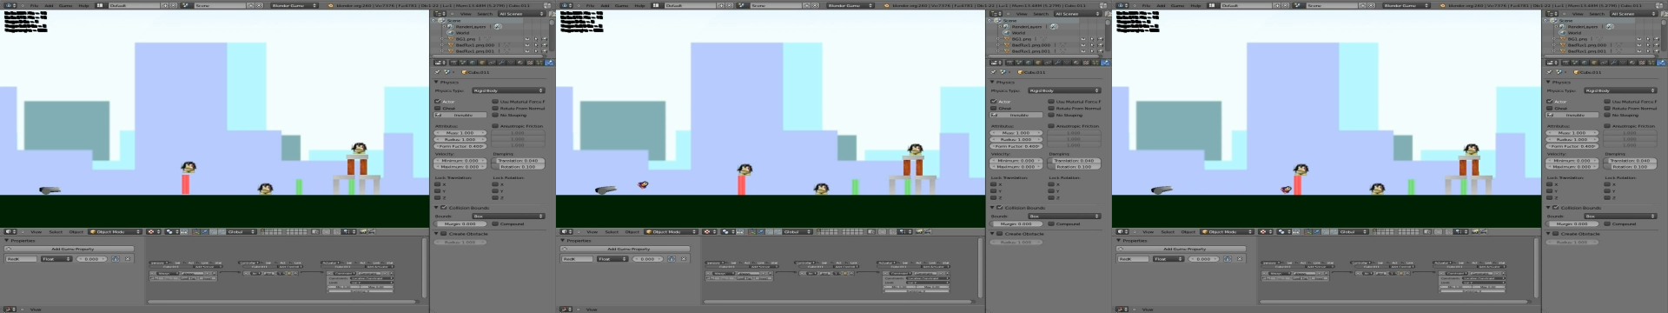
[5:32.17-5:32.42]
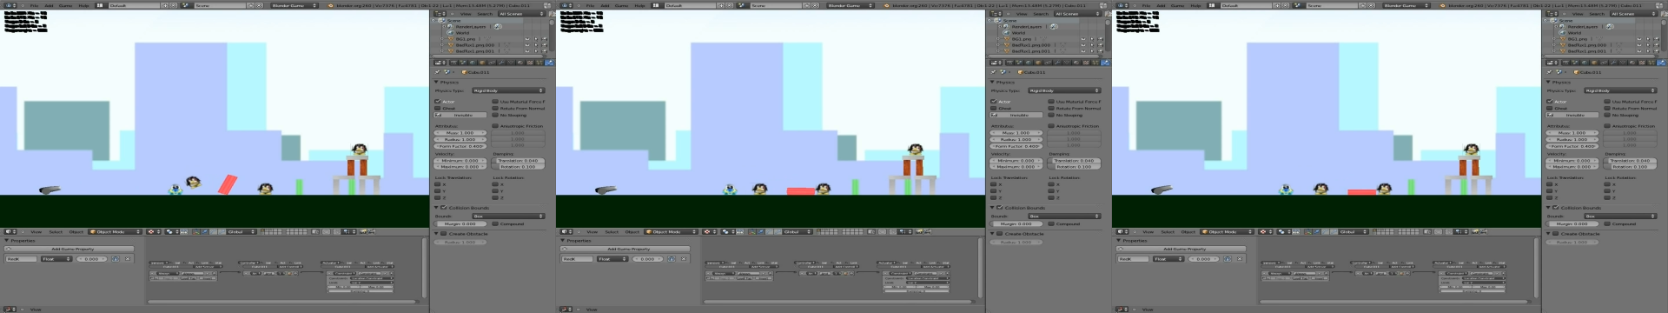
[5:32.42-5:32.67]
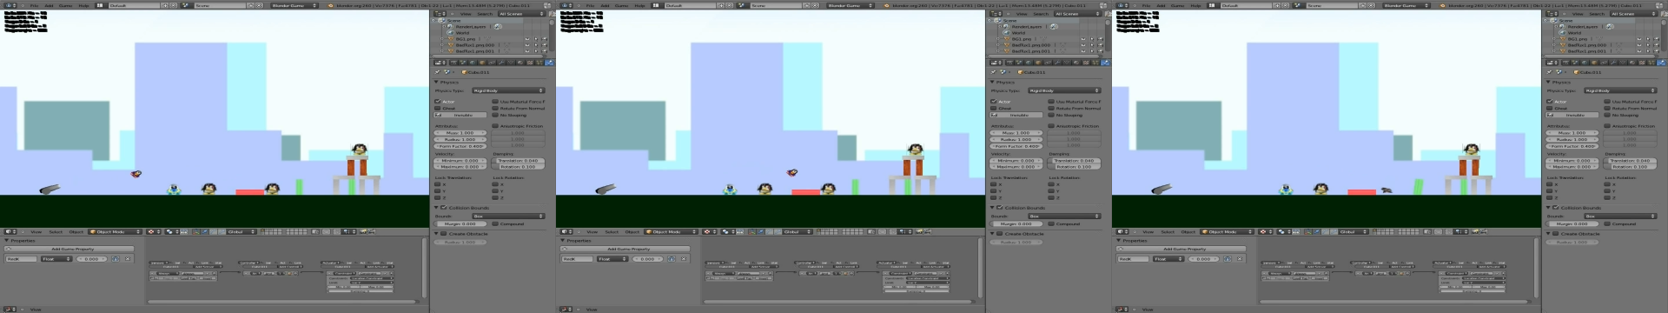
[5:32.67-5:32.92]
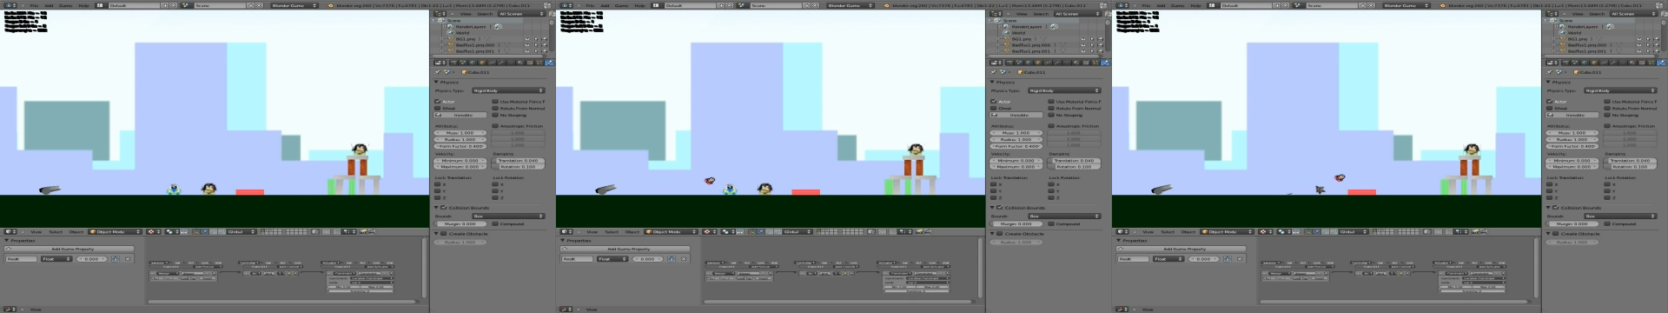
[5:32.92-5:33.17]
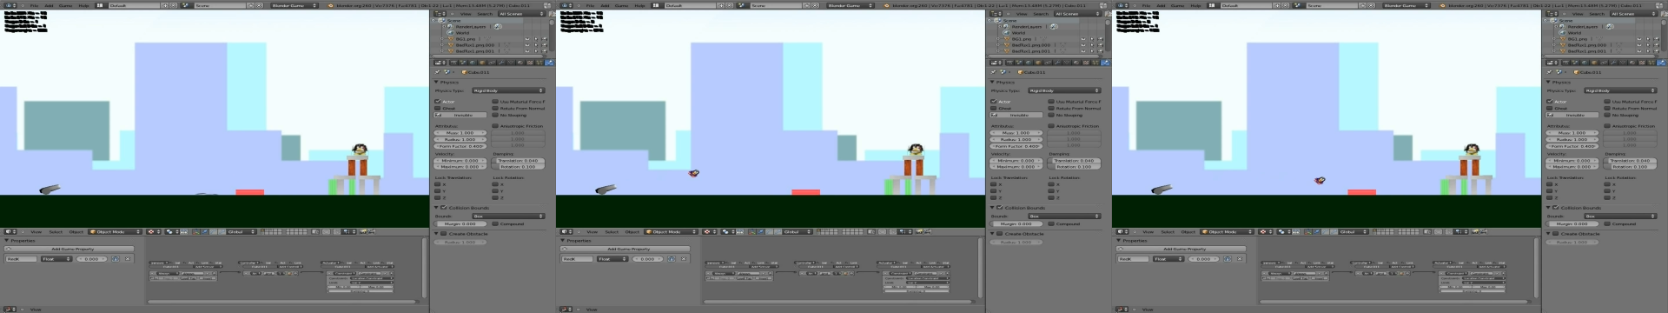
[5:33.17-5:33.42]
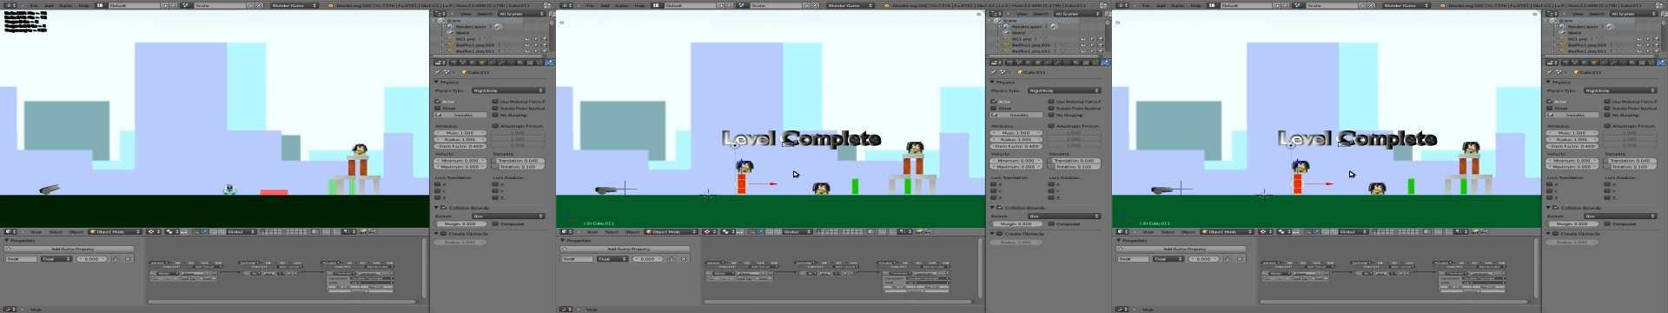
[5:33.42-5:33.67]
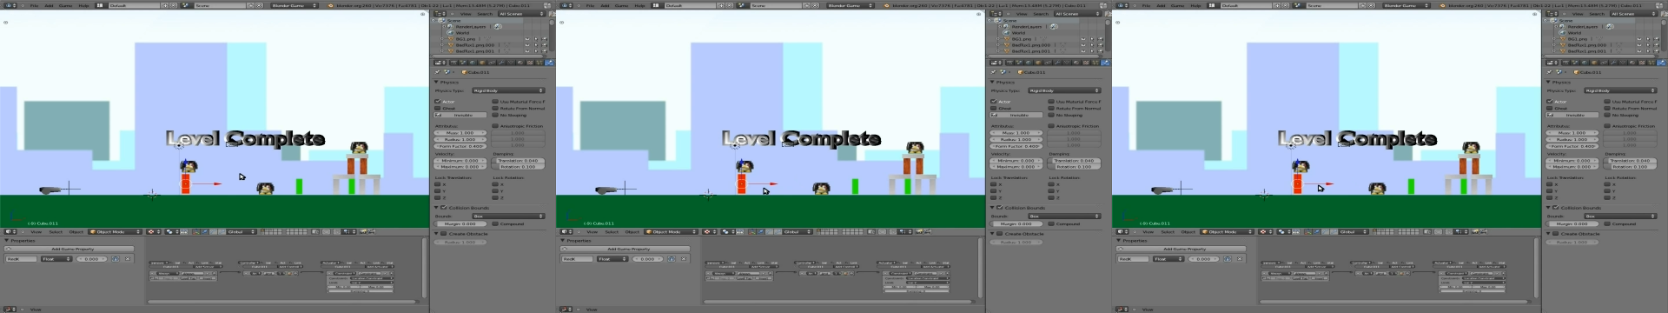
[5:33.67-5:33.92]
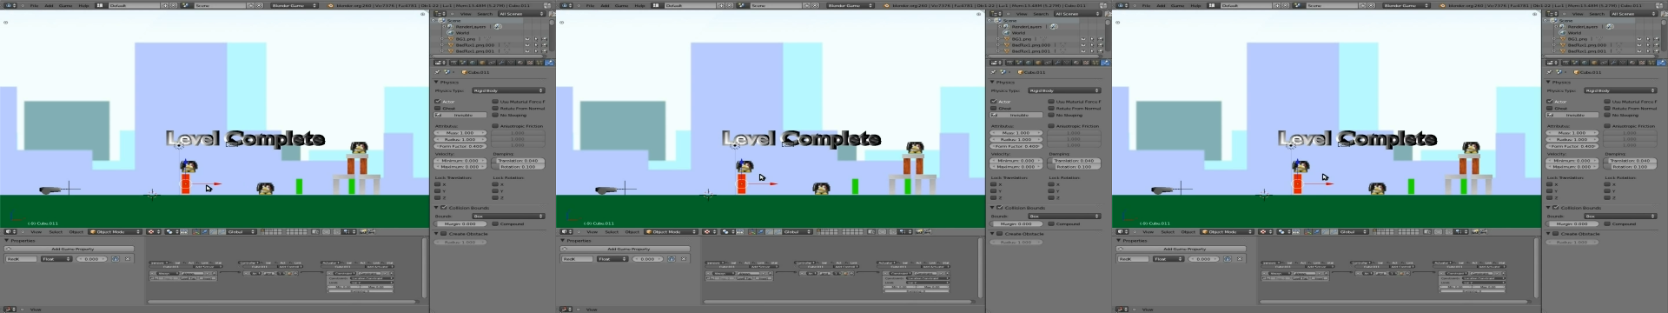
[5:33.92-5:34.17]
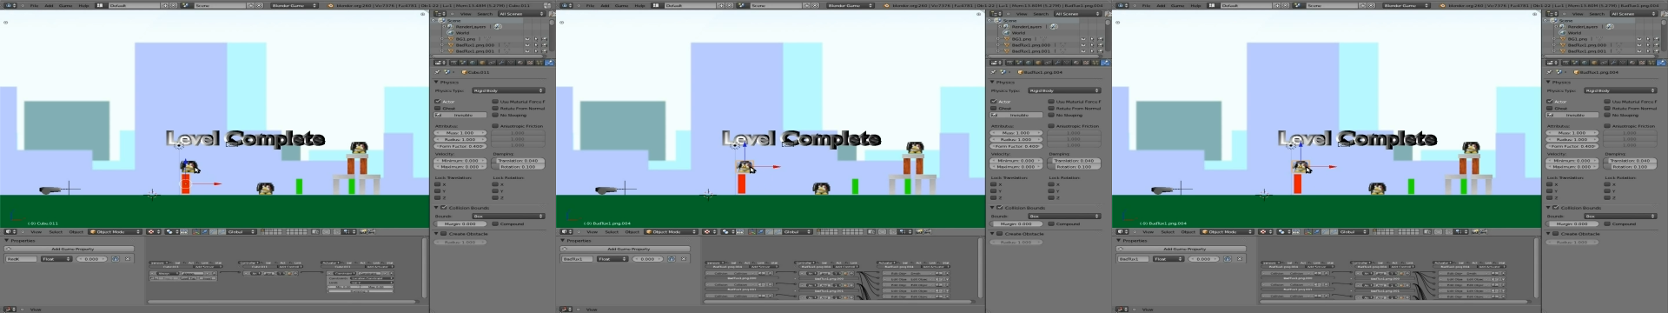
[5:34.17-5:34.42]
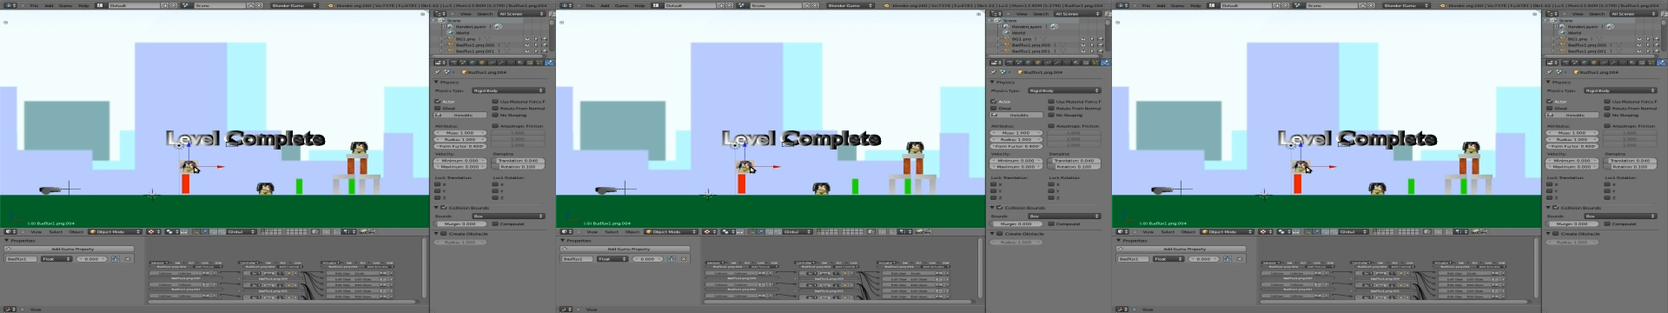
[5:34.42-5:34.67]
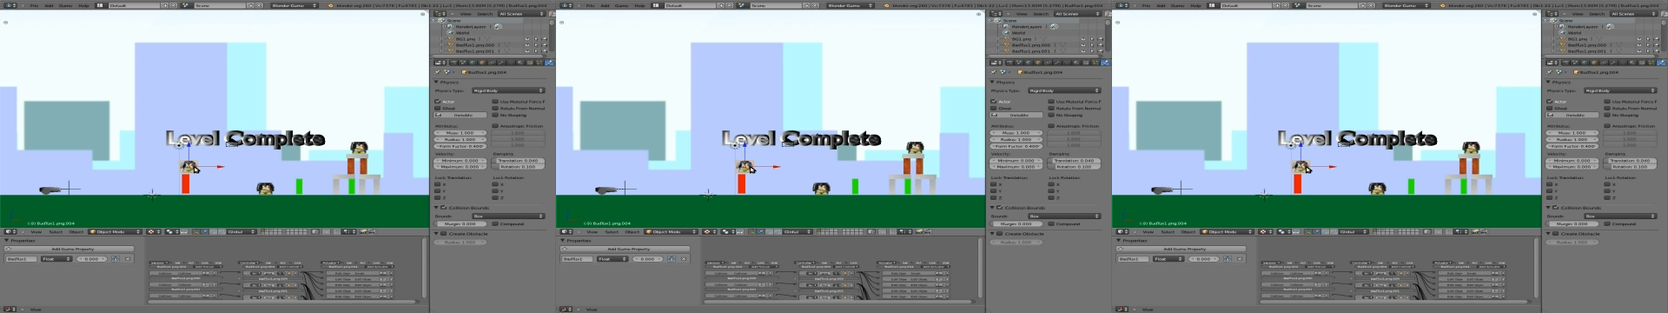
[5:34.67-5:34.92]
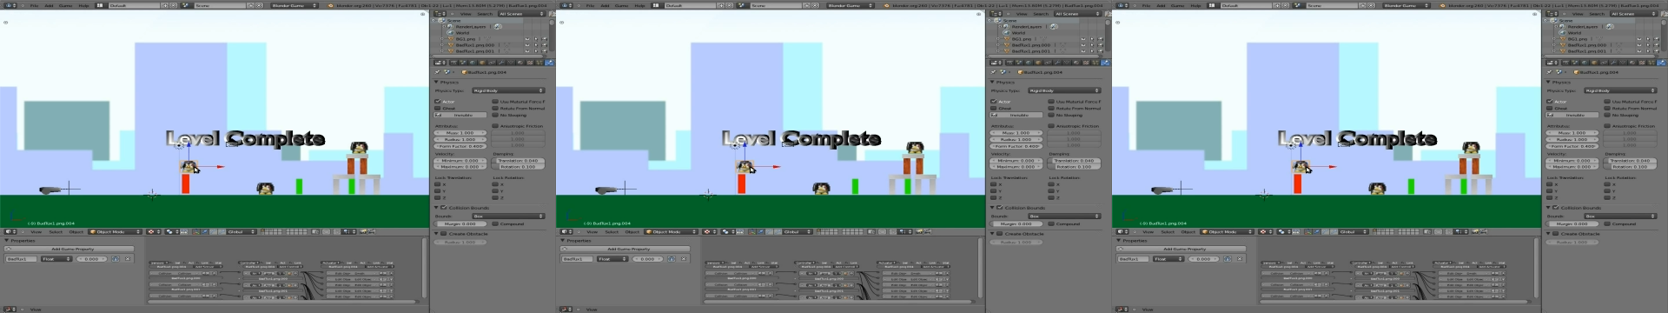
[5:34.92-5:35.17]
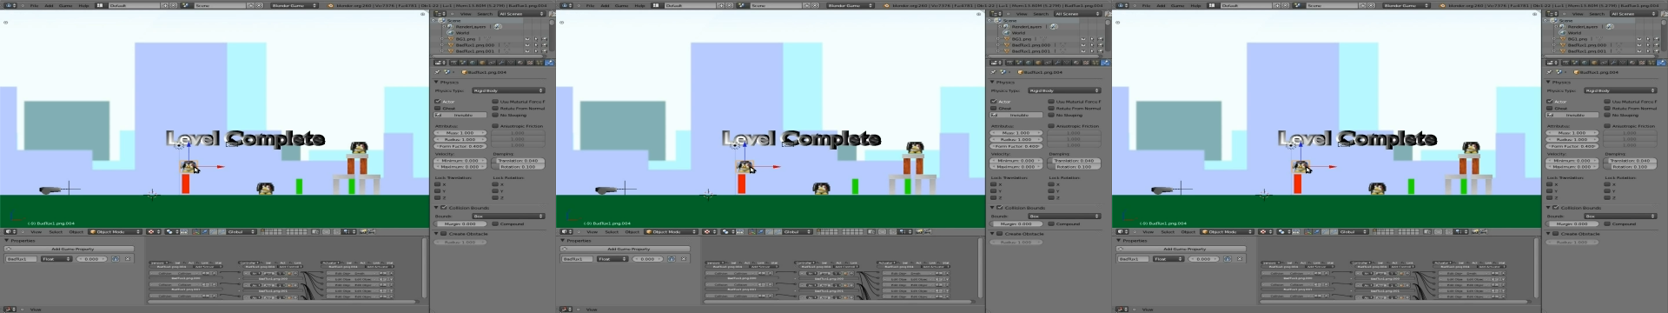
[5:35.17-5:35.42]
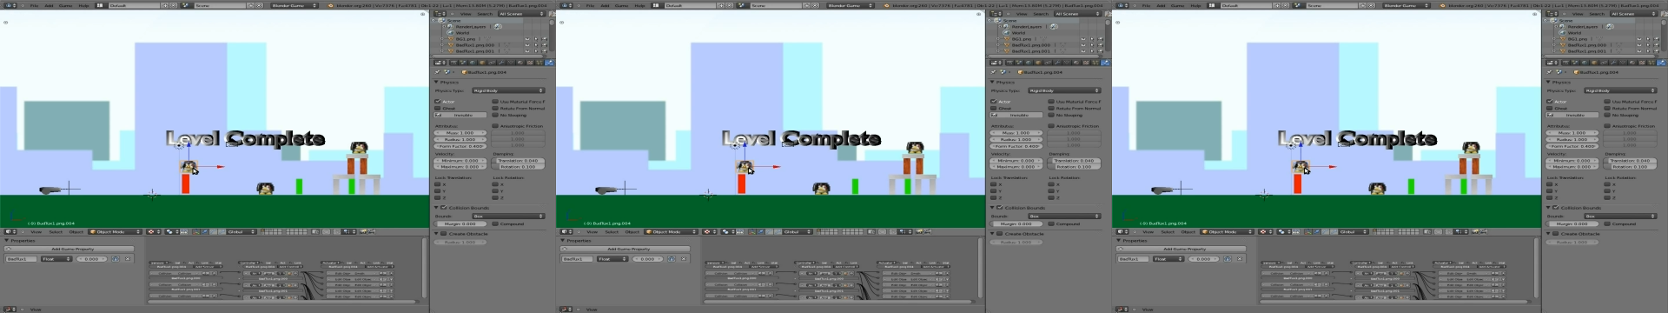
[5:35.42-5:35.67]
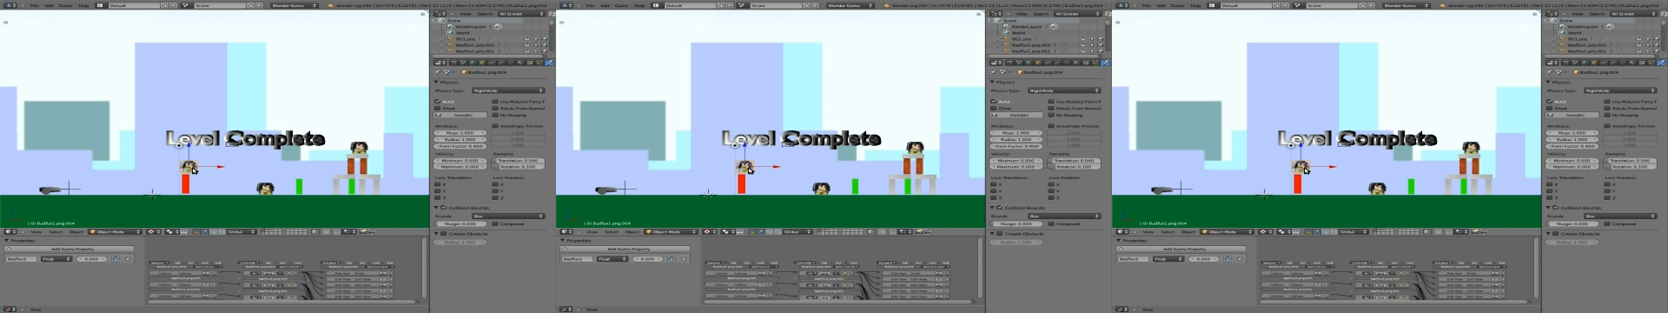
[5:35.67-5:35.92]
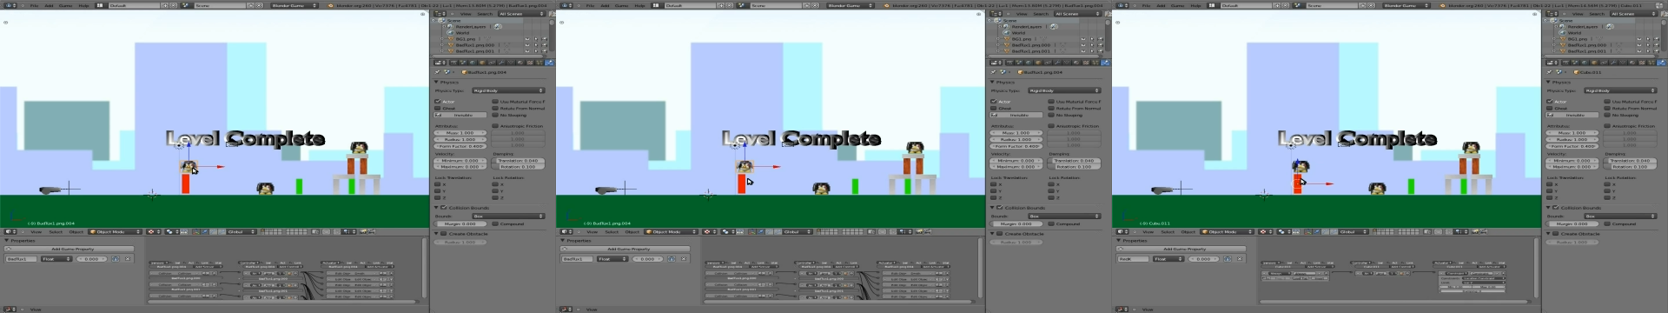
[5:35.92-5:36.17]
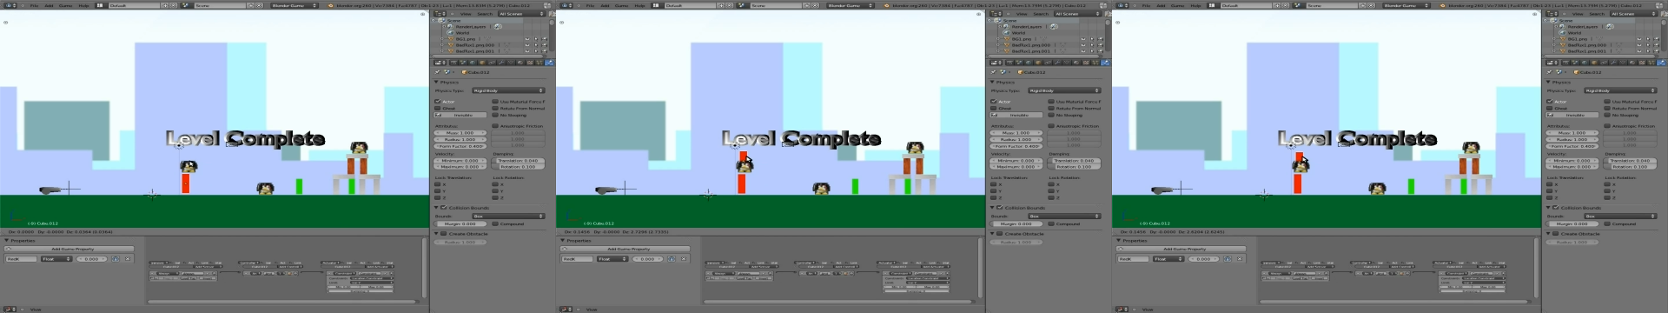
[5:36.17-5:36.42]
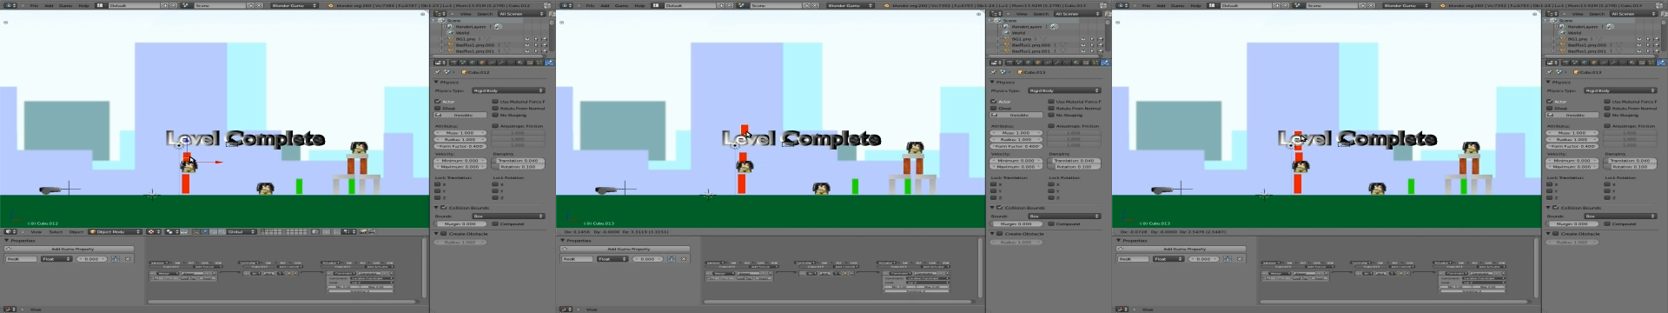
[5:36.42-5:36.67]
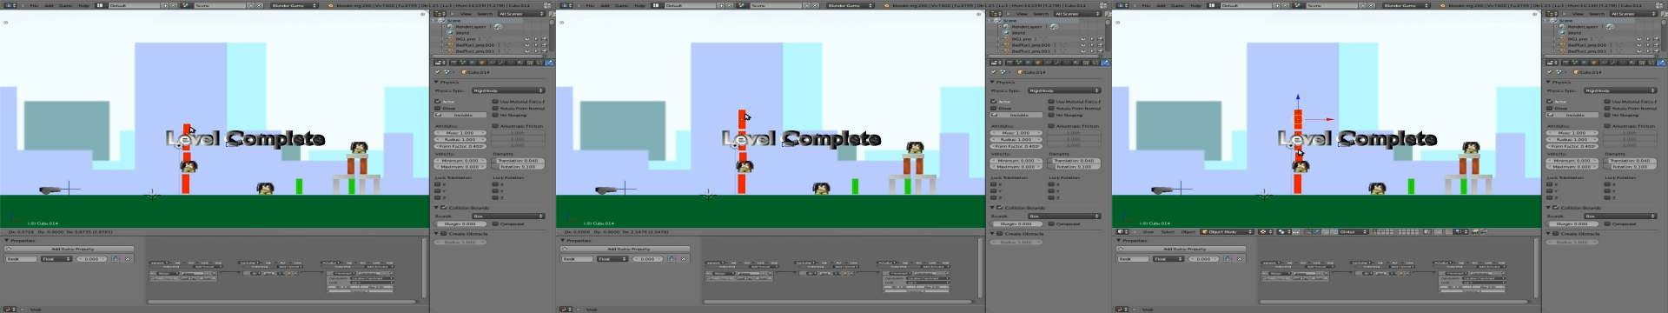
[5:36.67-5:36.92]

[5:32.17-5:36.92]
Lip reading: [unreadable: no face in view]